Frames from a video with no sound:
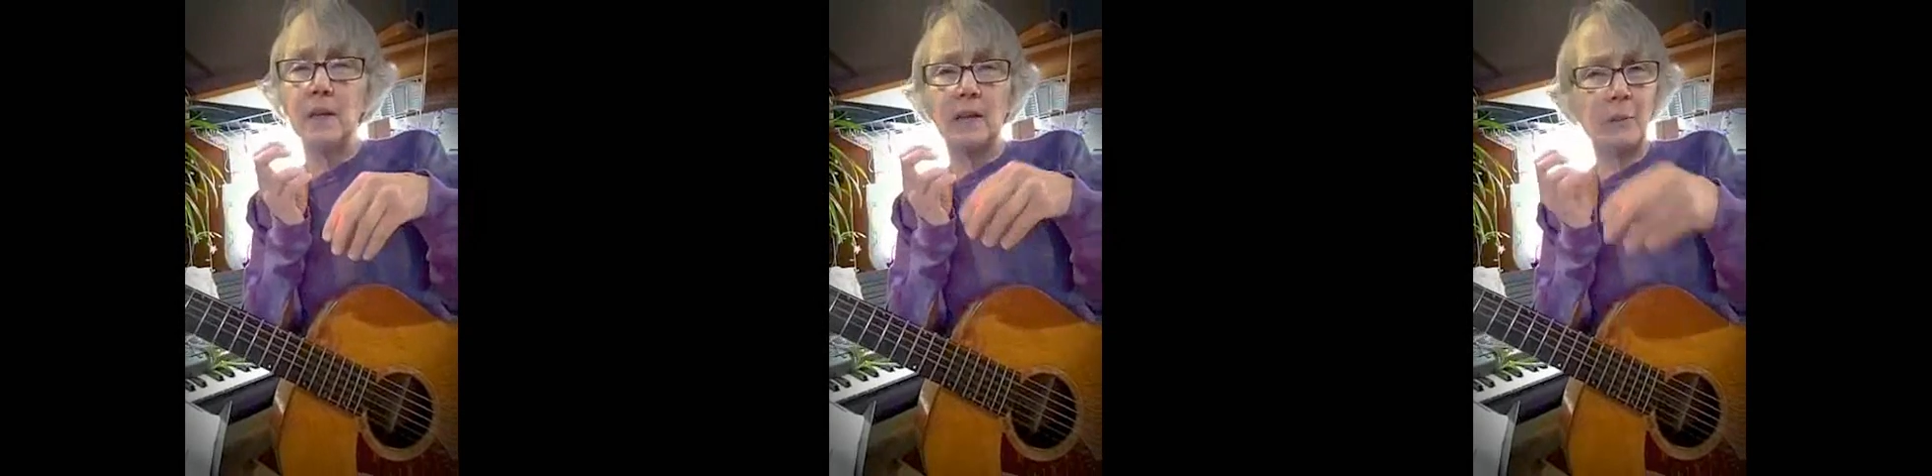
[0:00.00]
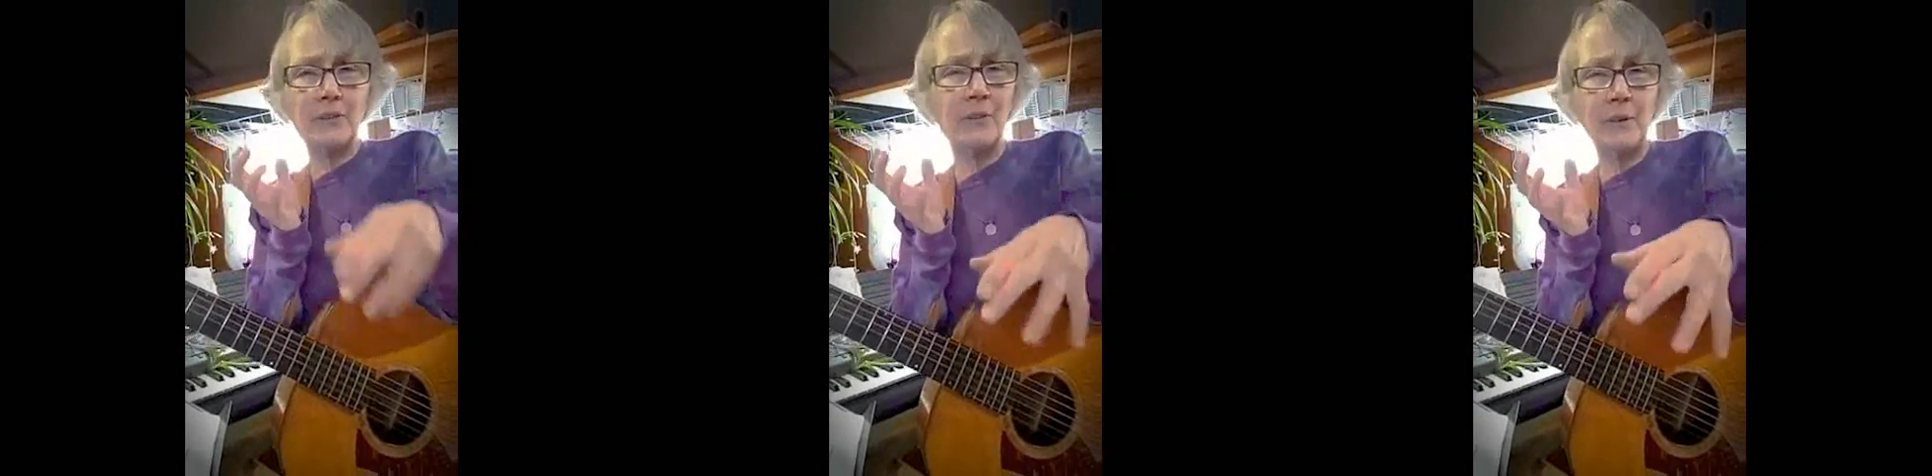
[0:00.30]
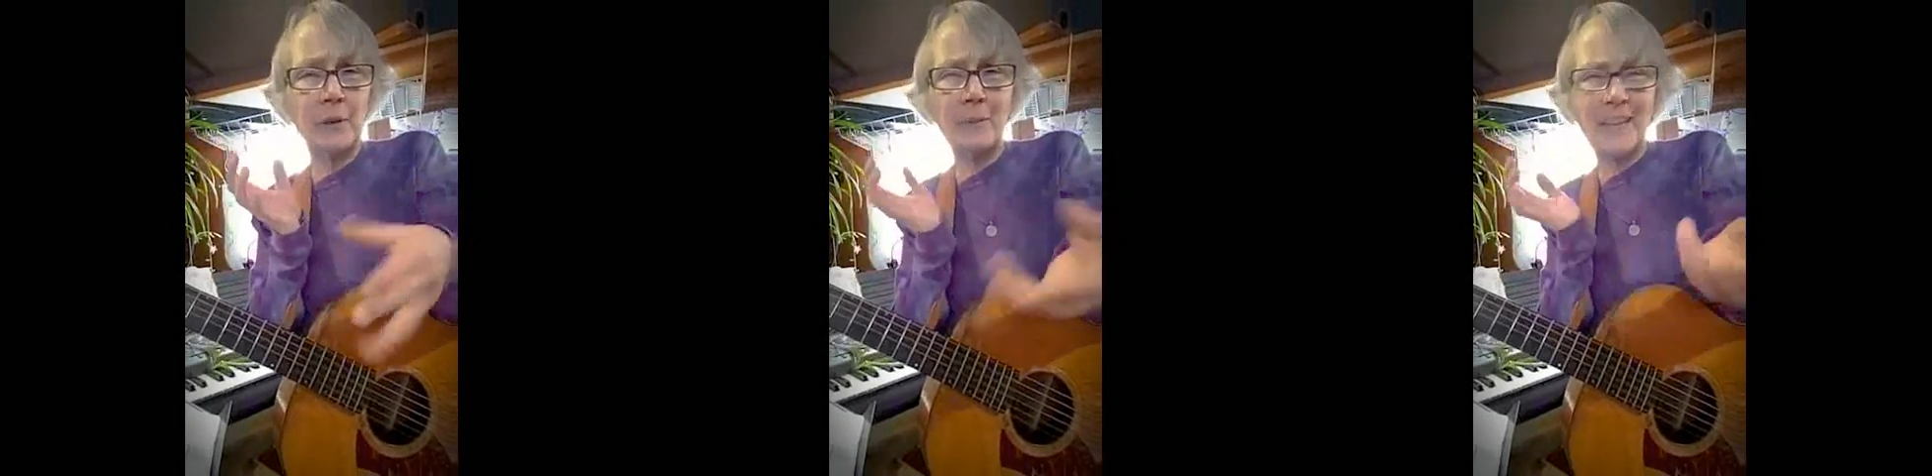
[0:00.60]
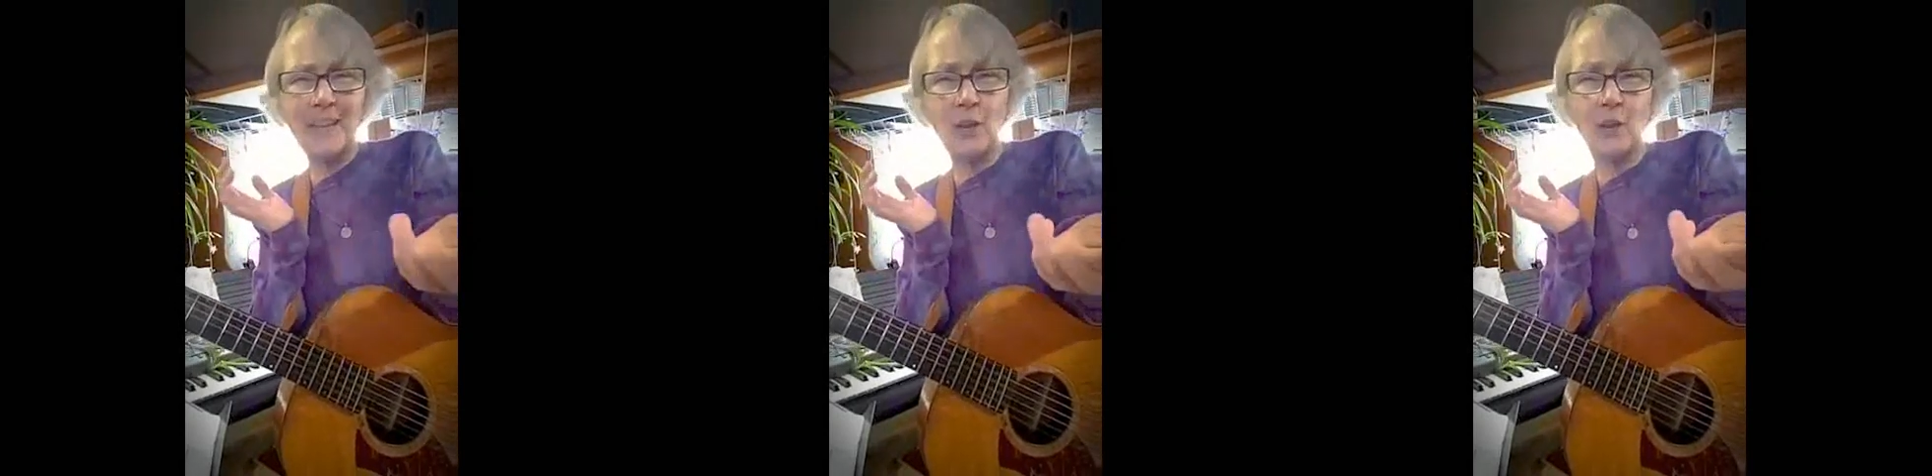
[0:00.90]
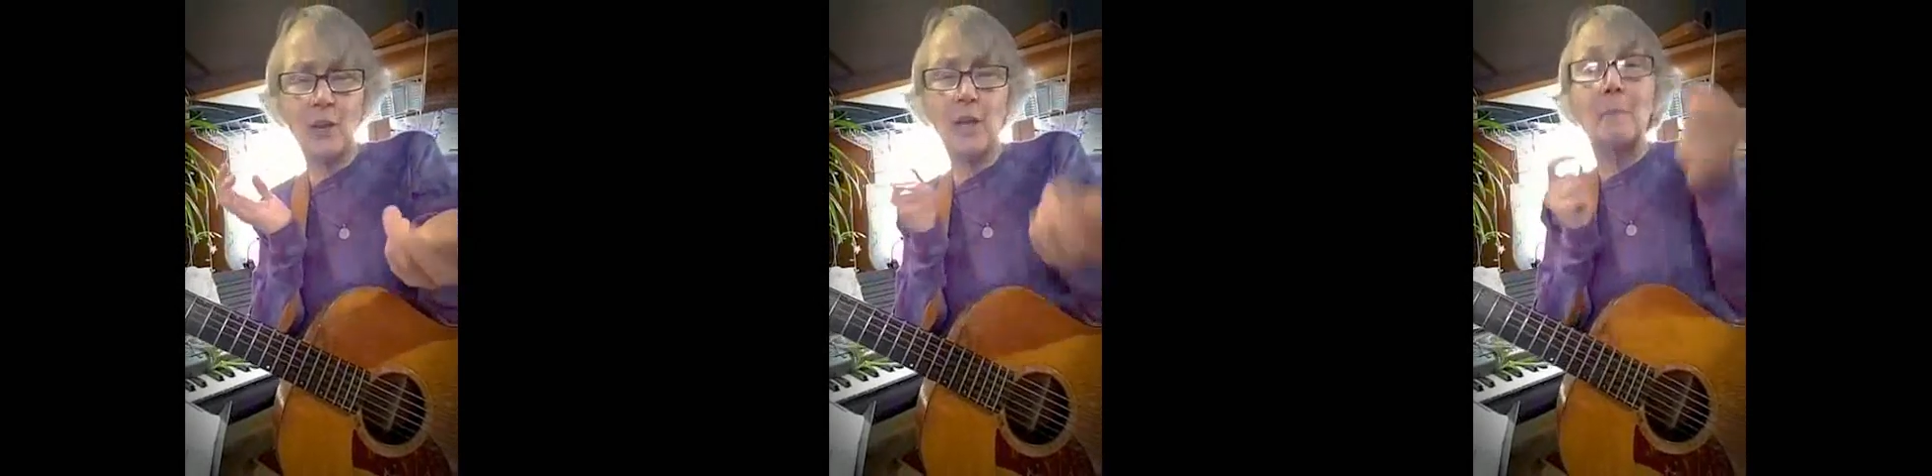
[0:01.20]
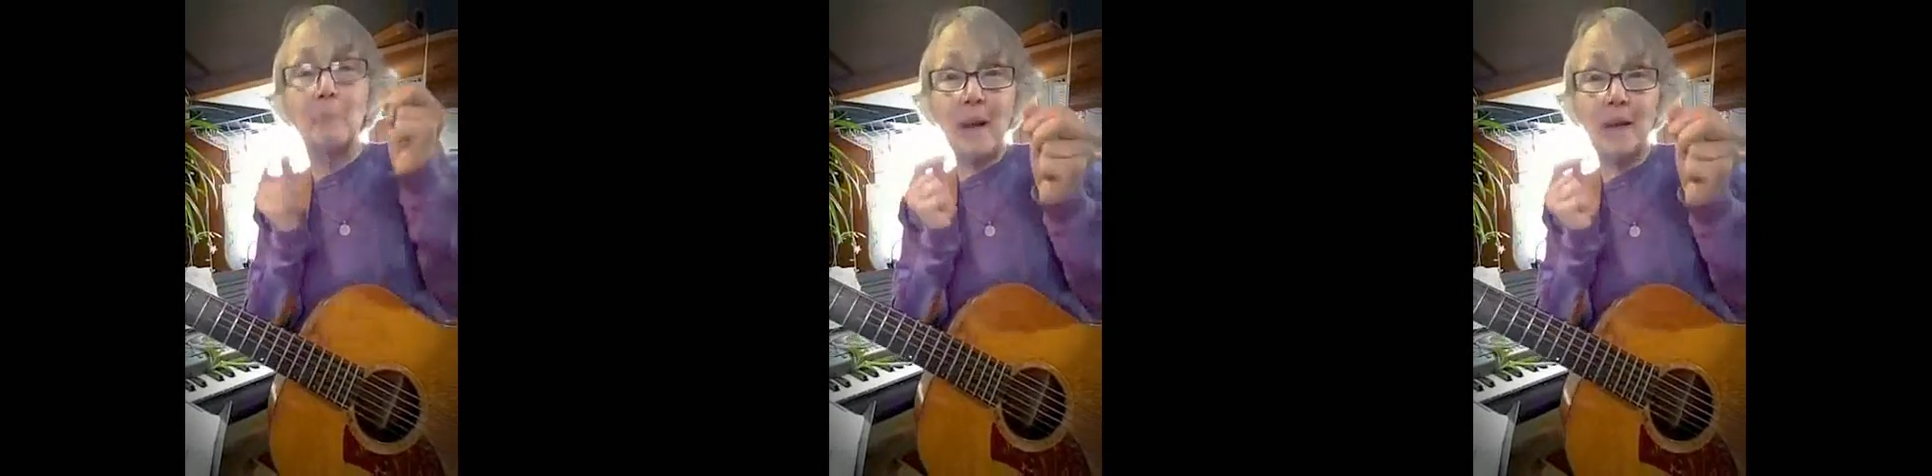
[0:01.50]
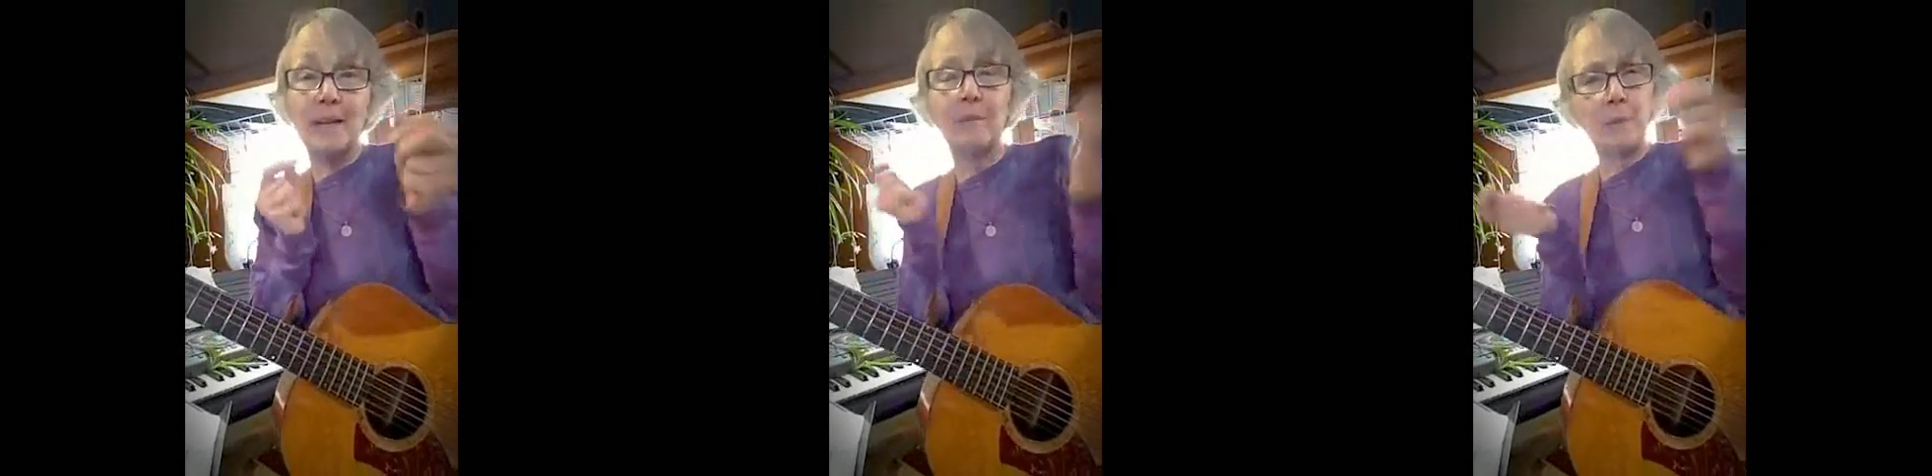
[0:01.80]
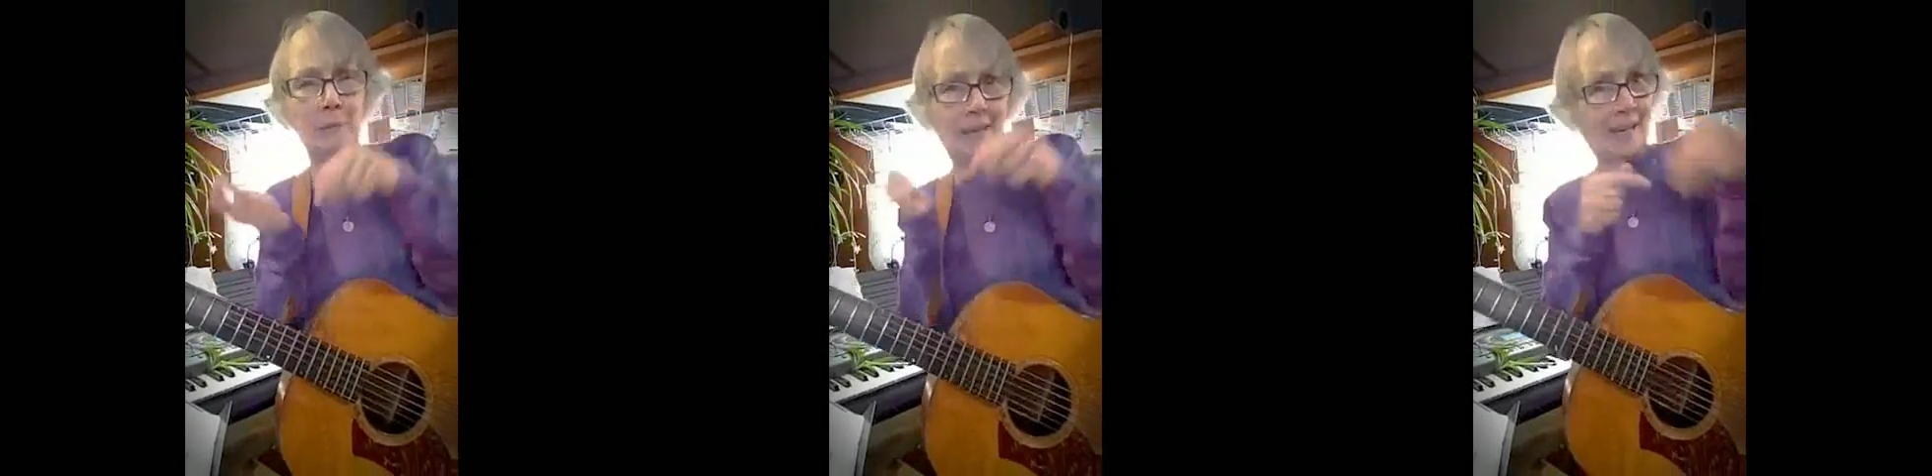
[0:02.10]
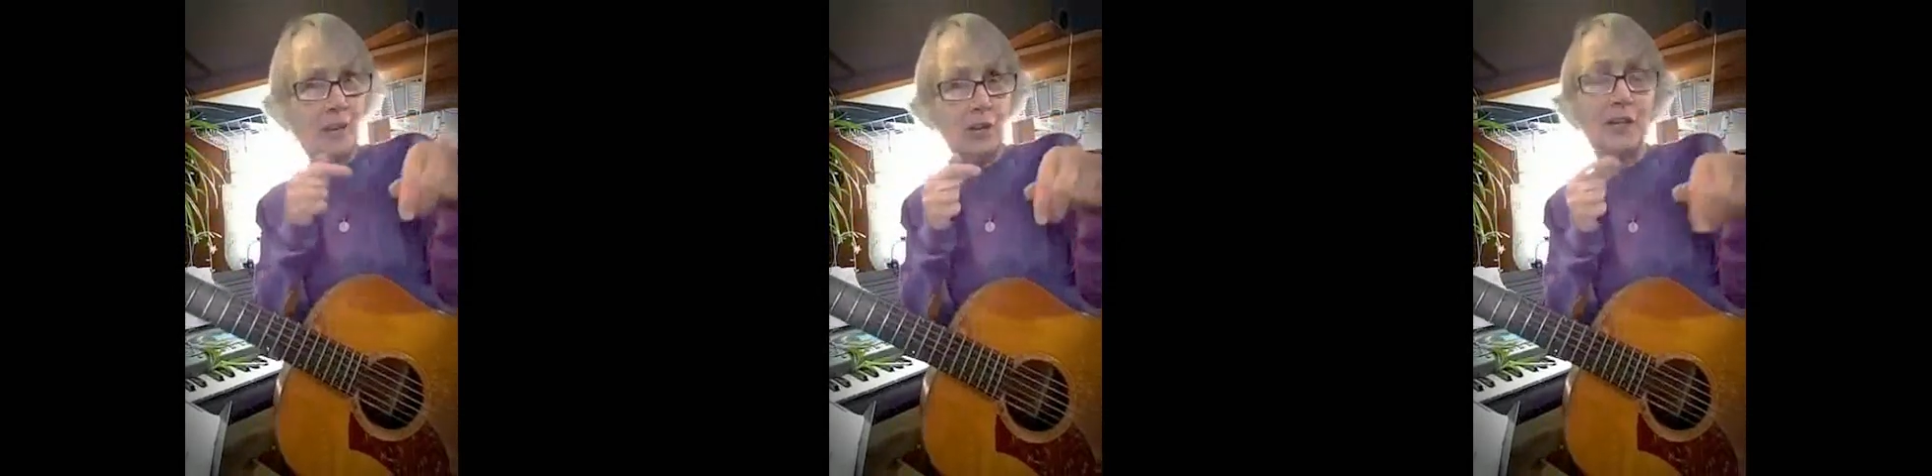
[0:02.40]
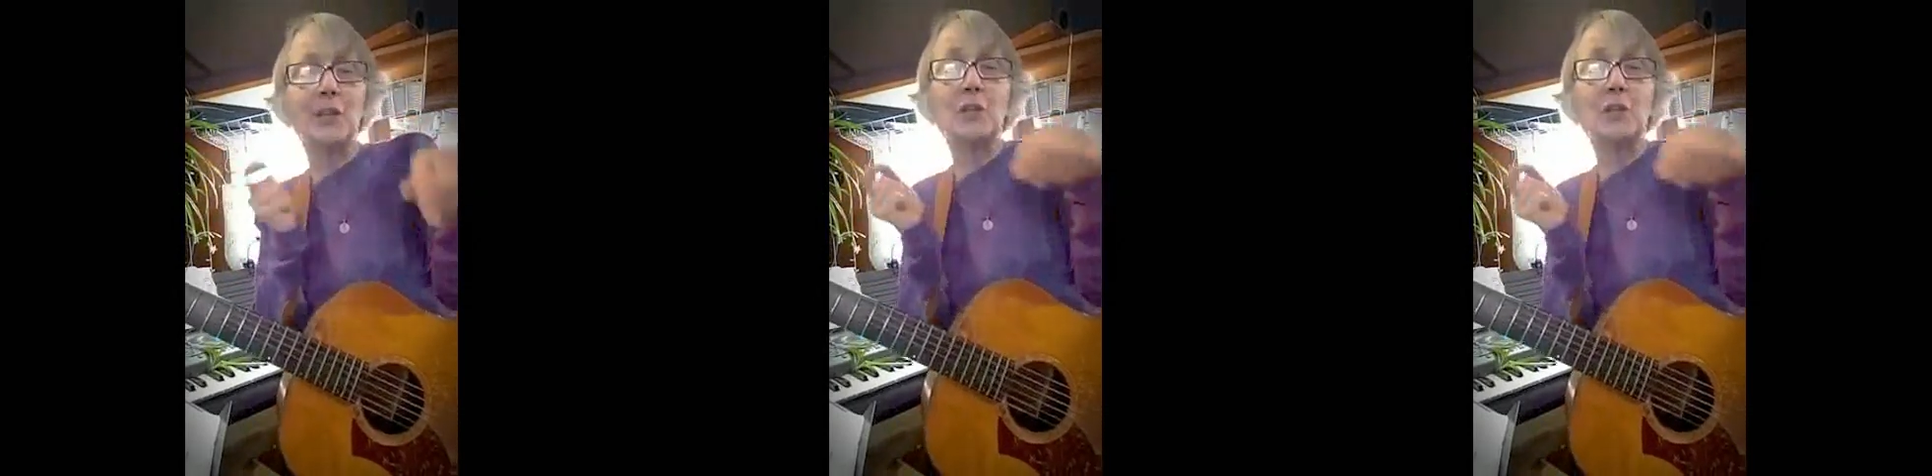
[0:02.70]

Especially if you're a beginner. But, if you're a beginner,